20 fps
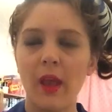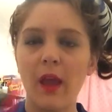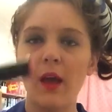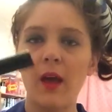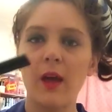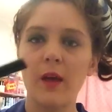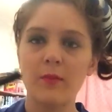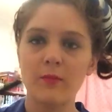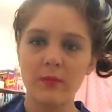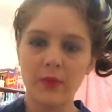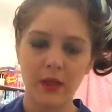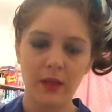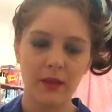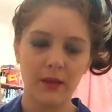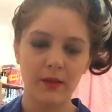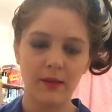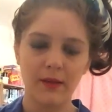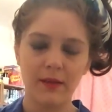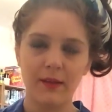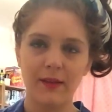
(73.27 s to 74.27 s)
Um,
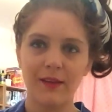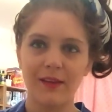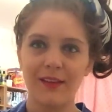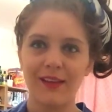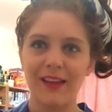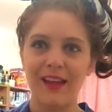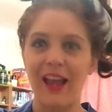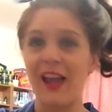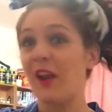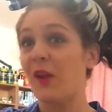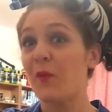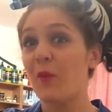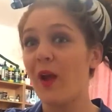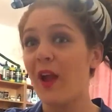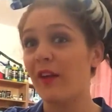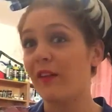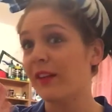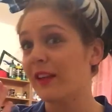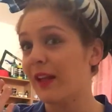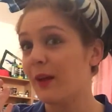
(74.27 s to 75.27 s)
and I'm
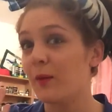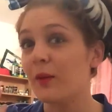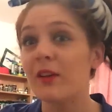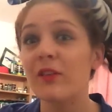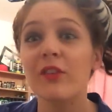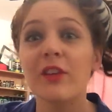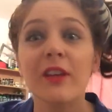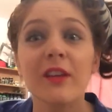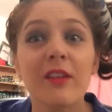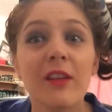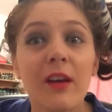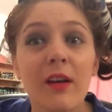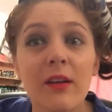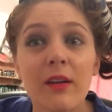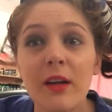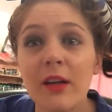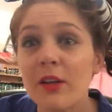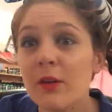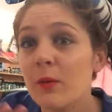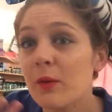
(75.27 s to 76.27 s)
wearing that one as you can tell.
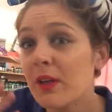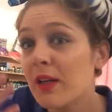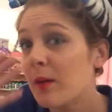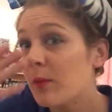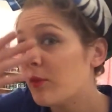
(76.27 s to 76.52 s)
I don't want to